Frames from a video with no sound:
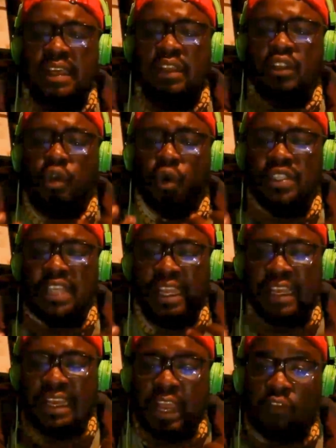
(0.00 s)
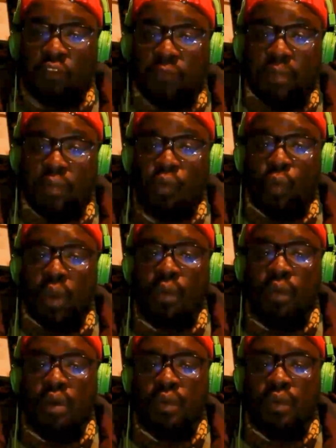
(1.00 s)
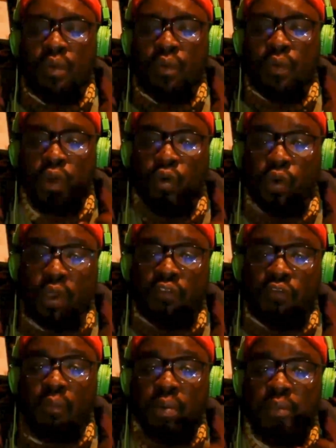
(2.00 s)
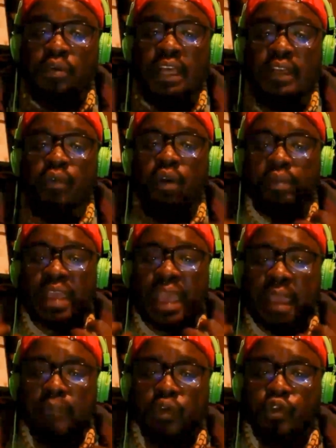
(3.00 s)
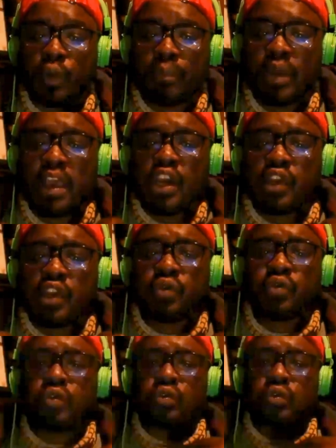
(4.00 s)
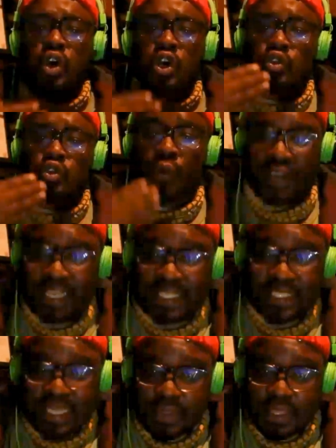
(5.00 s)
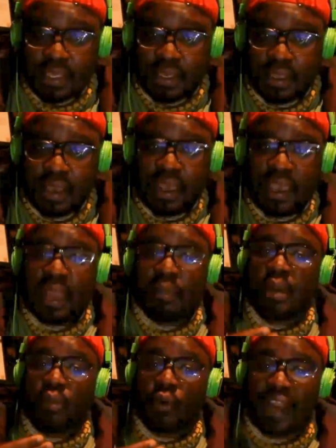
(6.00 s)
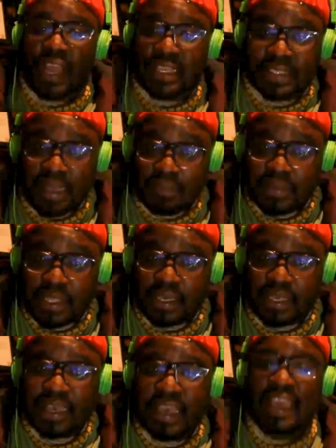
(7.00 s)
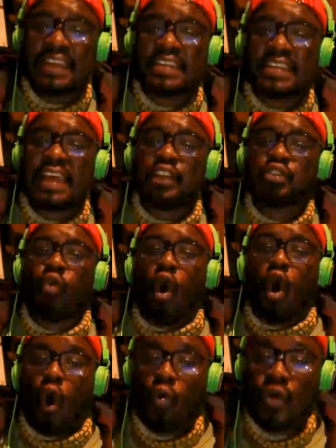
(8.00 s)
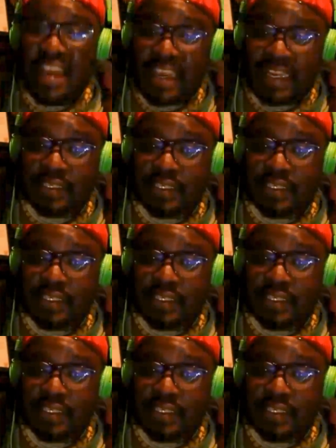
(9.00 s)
Those are the kind of people we're looking for, people that will be able to read something and memorize something and try to own it.